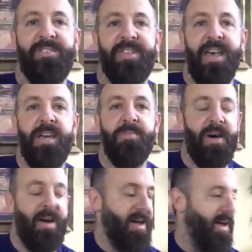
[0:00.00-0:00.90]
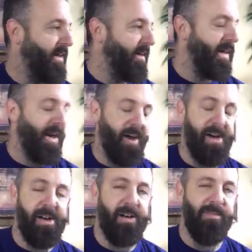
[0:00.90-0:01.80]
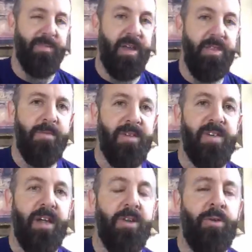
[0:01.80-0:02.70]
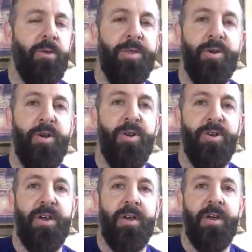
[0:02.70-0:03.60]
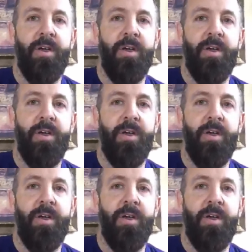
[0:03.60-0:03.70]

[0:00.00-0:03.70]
is like my, I think my second or third